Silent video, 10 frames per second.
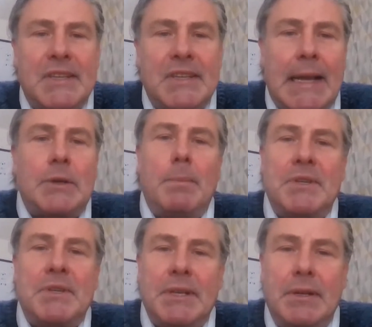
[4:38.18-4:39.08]
The exact
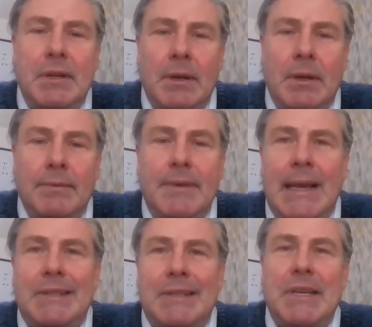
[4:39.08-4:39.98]
opposite
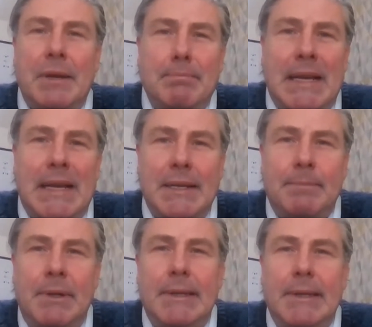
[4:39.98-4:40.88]
of
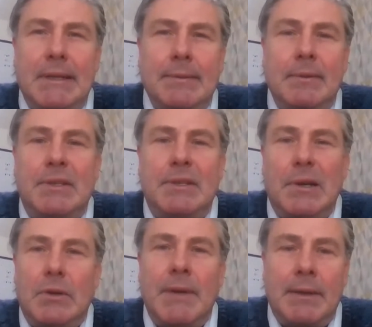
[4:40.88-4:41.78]
axiomatic political
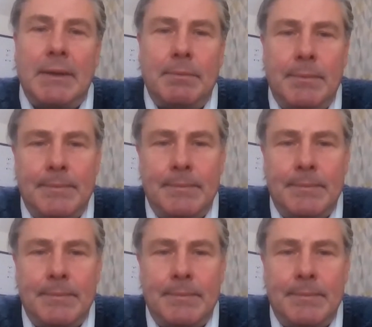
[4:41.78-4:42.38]
dogma.